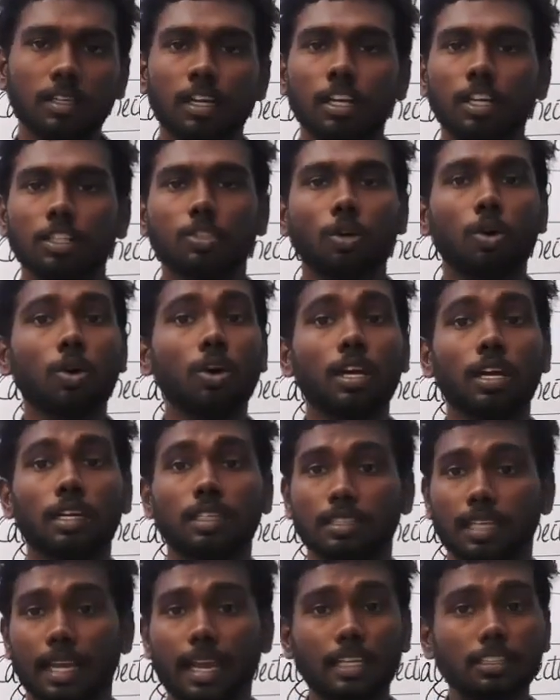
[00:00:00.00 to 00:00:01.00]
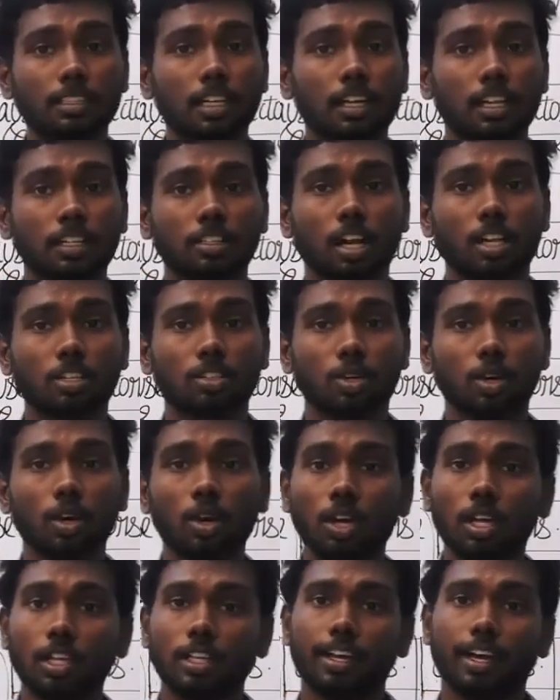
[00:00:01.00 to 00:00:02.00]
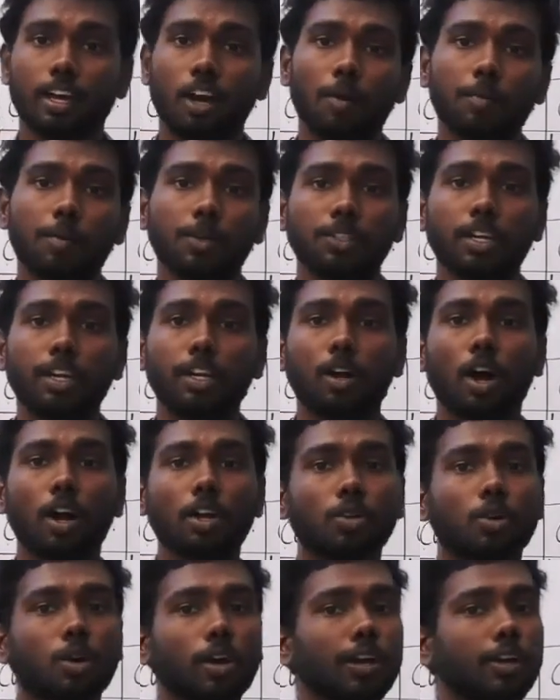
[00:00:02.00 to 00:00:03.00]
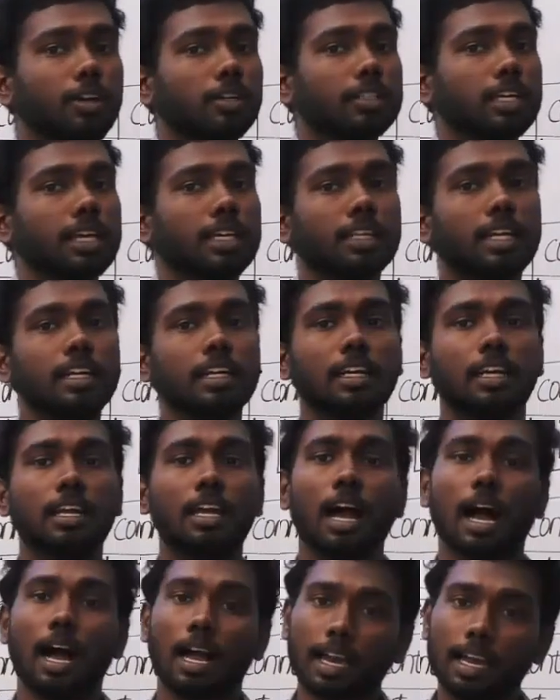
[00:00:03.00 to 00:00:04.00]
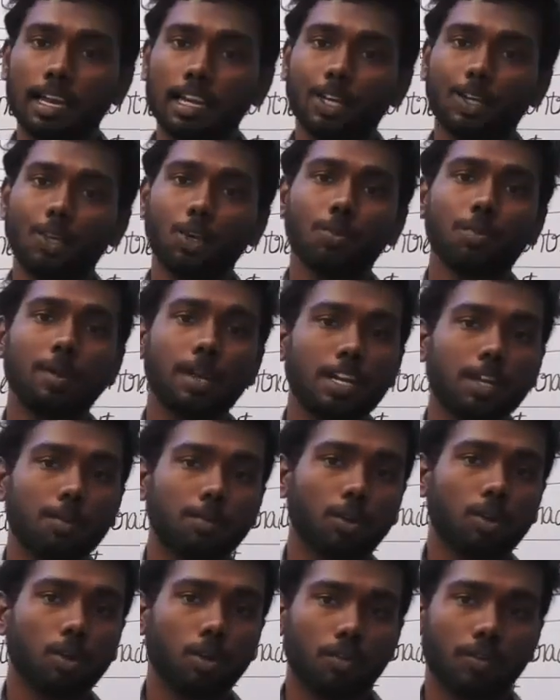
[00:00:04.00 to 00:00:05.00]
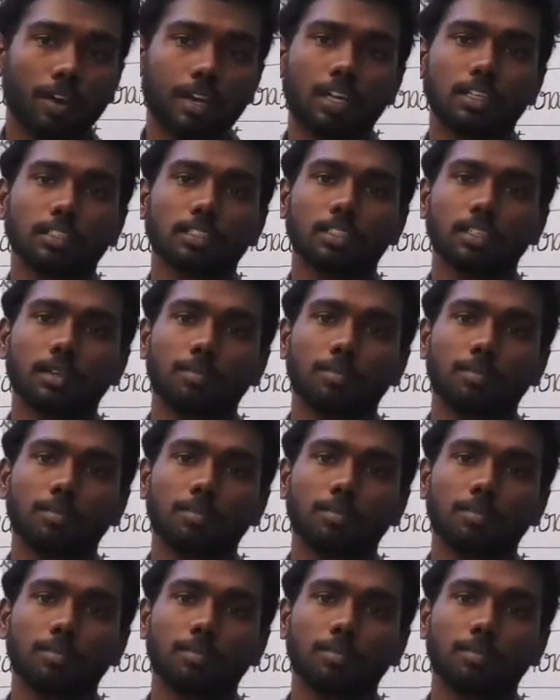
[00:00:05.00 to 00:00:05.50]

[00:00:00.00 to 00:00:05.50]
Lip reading: So in the second sentence also, they are obviously not going to say that again human immunovirus,